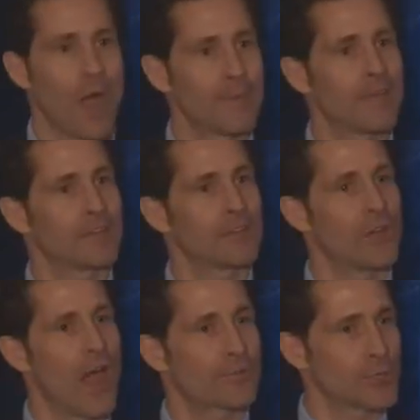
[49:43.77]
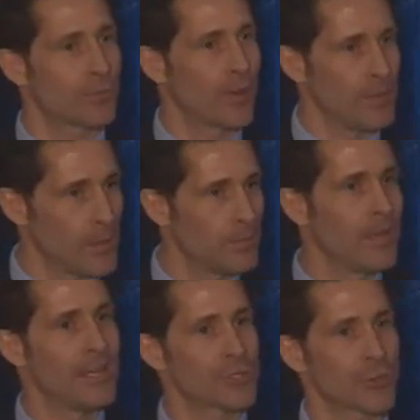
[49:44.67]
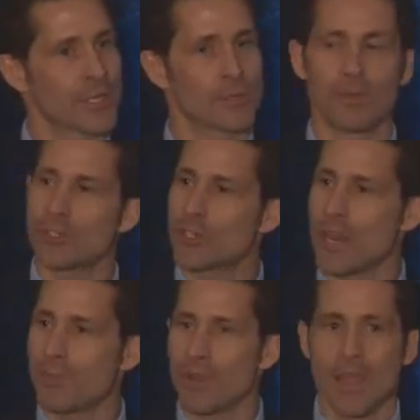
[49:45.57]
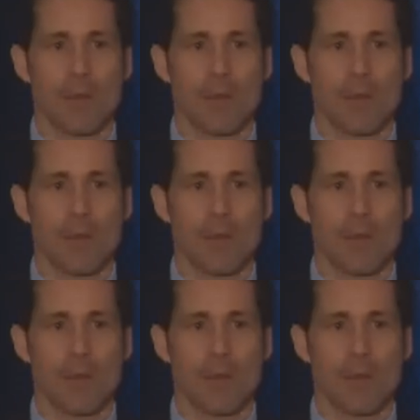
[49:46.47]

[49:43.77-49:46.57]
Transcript: Why? Because the option premium is reasonably cheap.